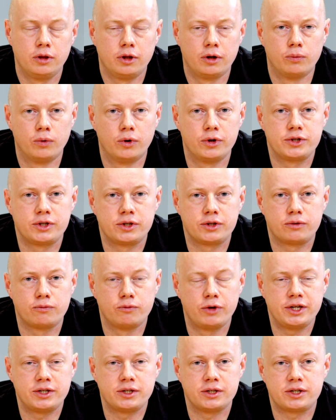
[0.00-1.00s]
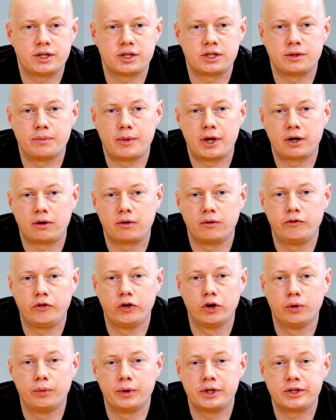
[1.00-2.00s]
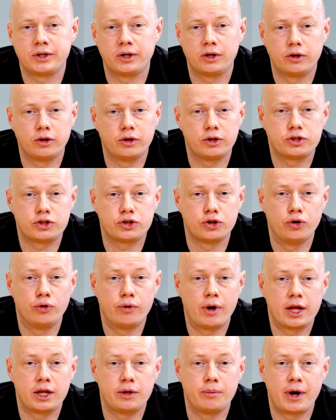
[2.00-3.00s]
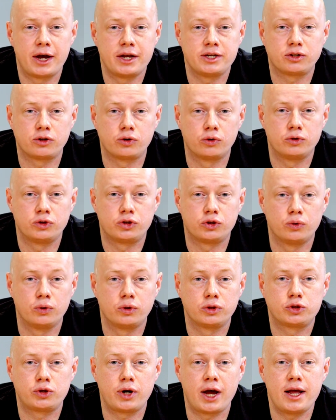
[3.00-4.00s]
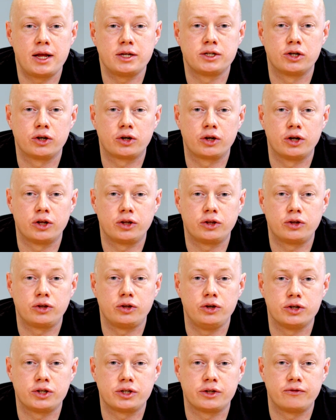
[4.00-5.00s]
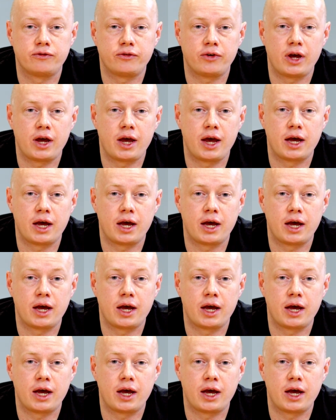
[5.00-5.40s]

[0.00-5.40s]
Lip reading: There was a recent systematic review which included 2 randomised controlled trials looking at the use of